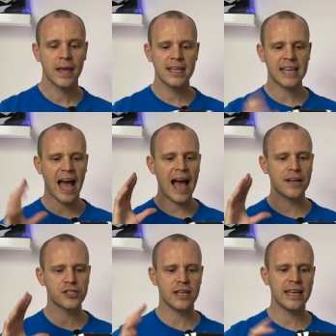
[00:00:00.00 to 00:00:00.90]
is
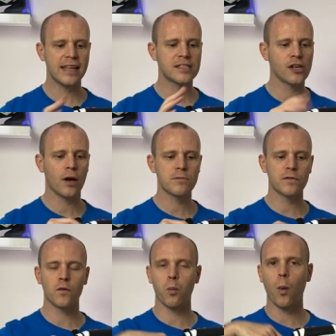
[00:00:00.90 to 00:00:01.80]
actually in terms
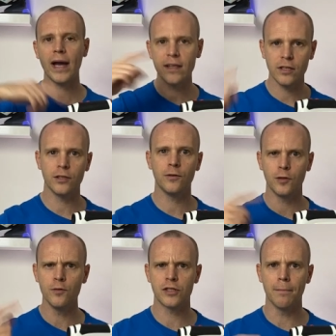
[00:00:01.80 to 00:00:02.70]
of the way that you
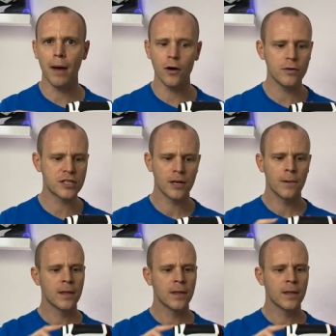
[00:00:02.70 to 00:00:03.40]
use the modes,